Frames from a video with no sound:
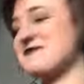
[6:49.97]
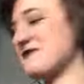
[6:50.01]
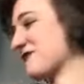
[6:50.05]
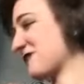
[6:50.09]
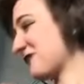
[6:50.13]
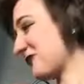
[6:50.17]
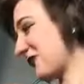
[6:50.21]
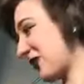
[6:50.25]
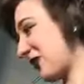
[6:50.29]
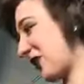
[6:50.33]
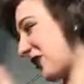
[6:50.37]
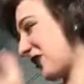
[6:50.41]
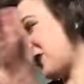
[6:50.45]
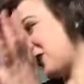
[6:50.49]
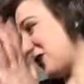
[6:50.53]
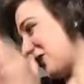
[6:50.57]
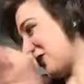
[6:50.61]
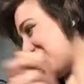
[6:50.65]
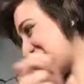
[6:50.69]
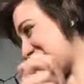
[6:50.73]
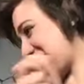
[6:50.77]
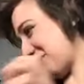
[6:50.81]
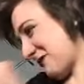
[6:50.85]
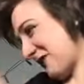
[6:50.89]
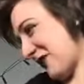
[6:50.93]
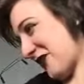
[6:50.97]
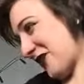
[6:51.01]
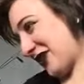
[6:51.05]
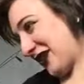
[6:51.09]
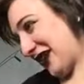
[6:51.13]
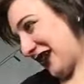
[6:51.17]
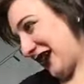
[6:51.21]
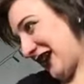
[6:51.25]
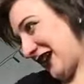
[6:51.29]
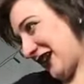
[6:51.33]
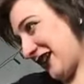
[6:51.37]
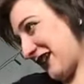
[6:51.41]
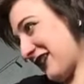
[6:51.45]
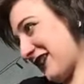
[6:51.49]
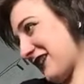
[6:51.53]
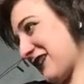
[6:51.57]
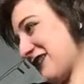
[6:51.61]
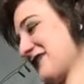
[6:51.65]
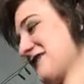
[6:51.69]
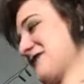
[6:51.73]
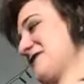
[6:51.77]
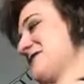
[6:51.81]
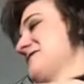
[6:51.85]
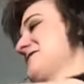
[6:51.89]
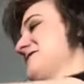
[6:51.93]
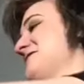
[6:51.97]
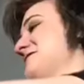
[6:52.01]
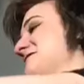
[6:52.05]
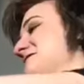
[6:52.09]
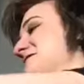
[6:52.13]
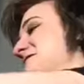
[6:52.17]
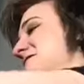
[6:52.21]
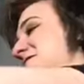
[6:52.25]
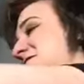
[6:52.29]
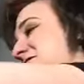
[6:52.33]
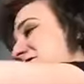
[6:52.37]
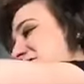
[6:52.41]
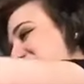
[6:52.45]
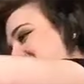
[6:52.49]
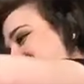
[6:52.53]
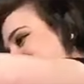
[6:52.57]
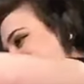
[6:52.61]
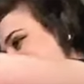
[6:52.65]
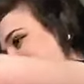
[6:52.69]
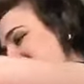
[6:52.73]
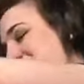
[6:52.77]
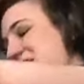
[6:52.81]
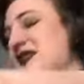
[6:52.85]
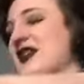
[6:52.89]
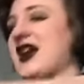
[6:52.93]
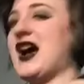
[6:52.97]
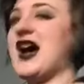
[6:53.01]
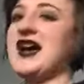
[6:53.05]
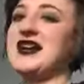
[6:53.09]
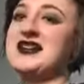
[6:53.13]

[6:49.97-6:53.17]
We got loads more guys. I